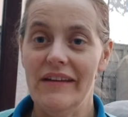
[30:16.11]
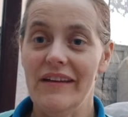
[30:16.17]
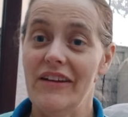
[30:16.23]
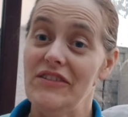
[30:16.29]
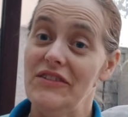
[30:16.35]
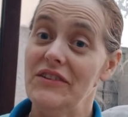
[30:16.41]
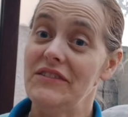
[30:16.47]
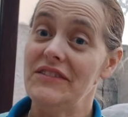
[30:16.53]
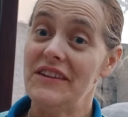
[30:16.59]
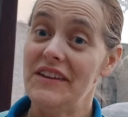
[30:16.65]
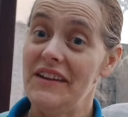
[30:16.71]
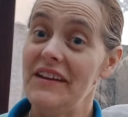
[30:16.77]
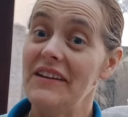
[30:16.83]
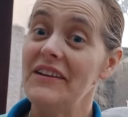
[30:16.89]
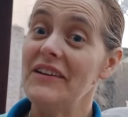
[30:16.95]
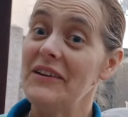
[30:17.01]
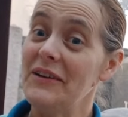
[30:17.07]
As you can see,
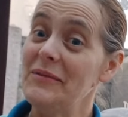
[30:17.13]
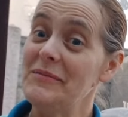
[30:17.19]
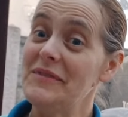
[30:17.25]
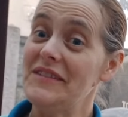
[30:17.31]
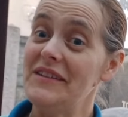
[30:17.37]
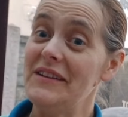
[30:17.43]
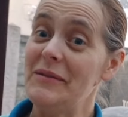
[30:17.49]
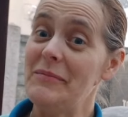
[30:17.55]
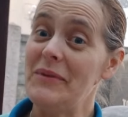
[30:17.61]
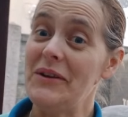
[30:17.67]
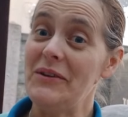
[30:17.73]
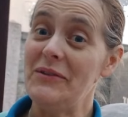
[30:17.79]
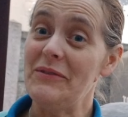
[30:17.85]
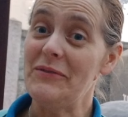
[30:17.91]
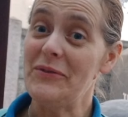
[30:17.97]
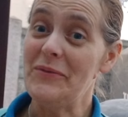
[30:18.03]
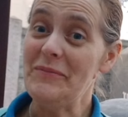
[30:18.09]
I'm still in my
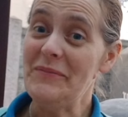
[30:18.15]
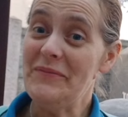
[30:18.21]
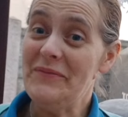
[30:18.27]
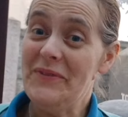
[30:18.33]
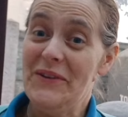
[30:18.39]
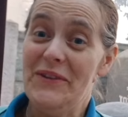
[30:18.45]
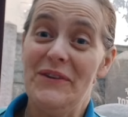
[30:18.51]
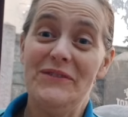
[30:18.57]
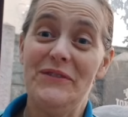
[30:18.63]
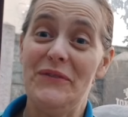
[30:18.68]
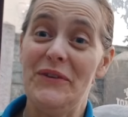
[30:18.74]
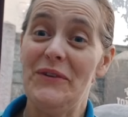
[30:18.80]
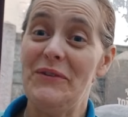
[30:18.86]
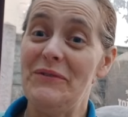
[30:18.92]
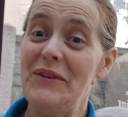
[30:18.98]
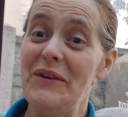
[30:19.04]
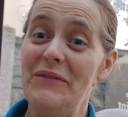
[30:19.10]
uniform. For those of you
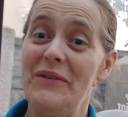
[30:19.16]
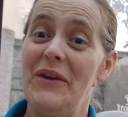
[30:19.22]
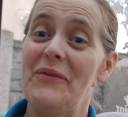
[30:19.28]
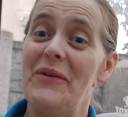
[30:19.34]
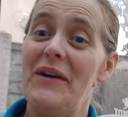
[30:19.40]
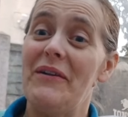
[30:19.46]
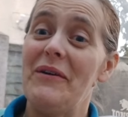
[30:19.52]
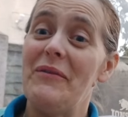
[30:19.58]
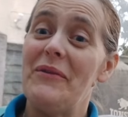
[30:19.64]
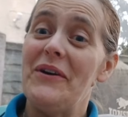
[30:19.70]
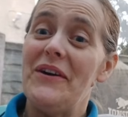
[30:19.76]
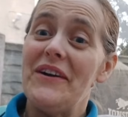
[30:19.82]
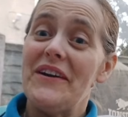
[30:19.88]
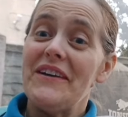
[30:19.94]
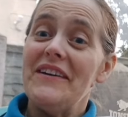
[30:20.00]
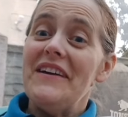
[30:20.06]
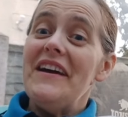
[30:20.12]
who don't know where I
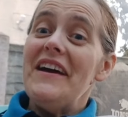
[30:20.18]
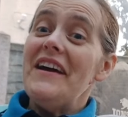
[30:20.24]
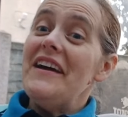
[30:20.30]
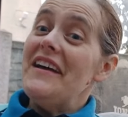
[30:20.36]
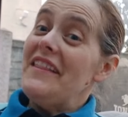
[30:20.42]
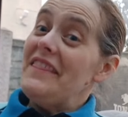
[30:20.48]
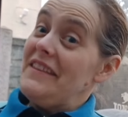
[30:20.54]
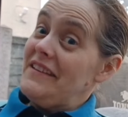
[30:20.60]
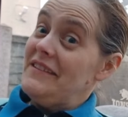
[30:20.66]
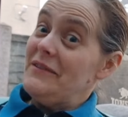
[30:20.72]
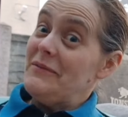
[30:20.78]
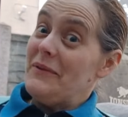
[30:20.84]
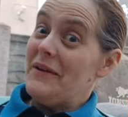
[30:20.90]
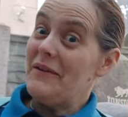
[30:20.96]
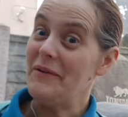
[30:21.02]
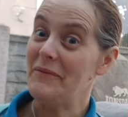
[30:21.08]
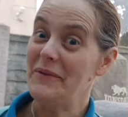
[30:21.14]
work, this is
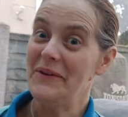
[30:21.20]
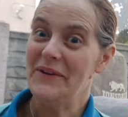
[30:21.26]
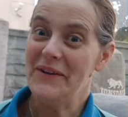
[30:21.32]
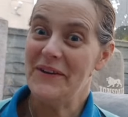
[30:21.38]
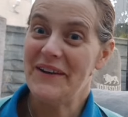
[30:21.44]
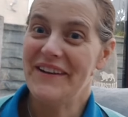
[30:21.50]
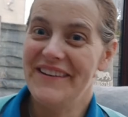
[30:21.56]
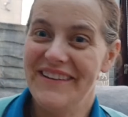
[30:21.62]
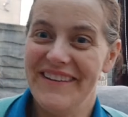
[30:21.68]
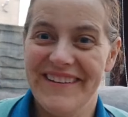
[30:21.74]
where I work.